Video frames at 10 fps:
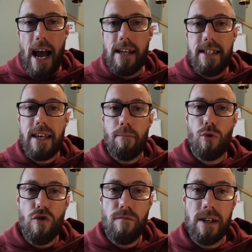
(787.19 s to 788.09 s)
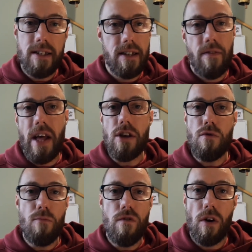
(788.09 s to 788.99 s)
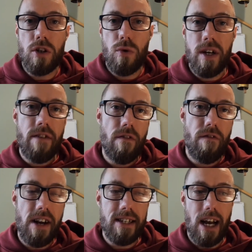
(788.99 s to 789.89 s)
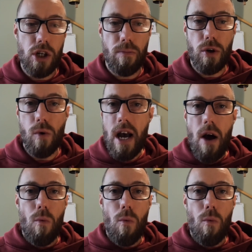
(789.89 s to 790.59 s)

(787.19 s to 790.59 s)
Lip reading: see improvements, then you move on to a different fitness attribute,